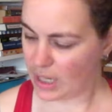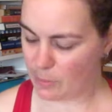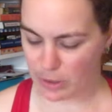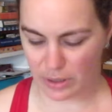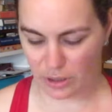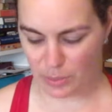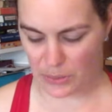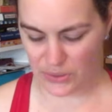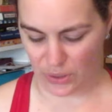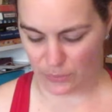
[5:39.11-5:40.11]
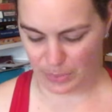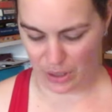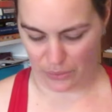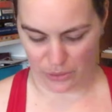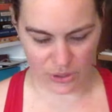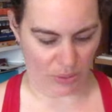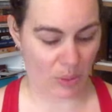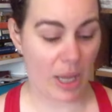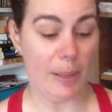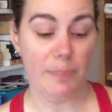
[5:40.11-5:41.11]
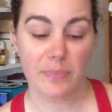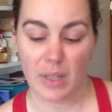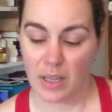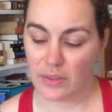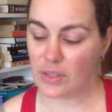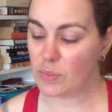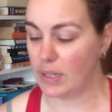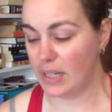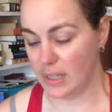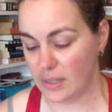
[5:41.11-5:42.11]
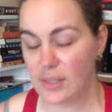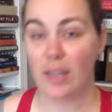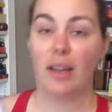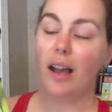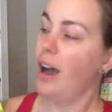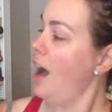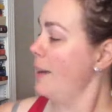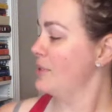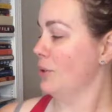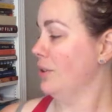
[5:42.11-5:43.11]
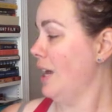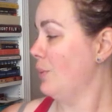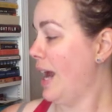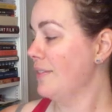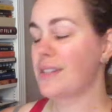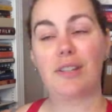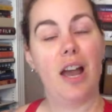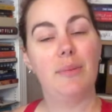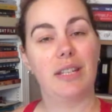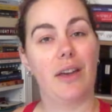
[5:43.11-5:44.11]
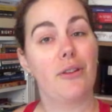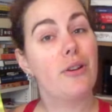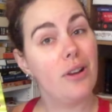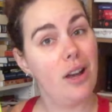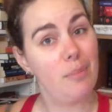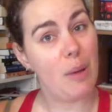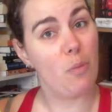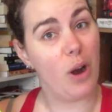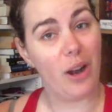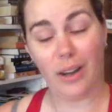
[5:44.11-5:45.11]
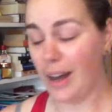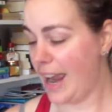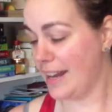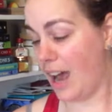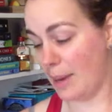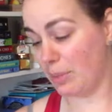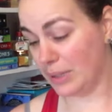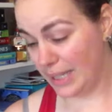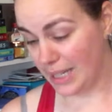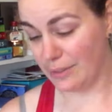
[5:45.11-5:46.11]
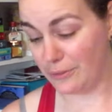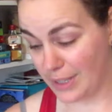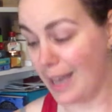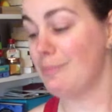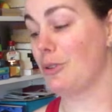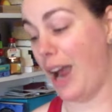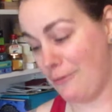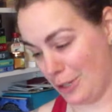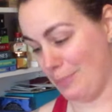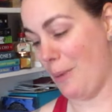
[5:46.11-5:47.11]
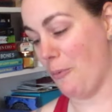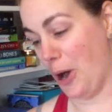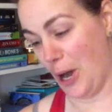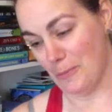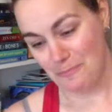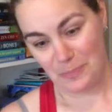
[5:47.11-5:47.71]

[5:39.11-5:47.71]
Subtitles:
one came with a little postcard from the author too. Okay, this one is I'm So Glad We Had This Time Together, a memoir. And I believe, yep, graphic memoir.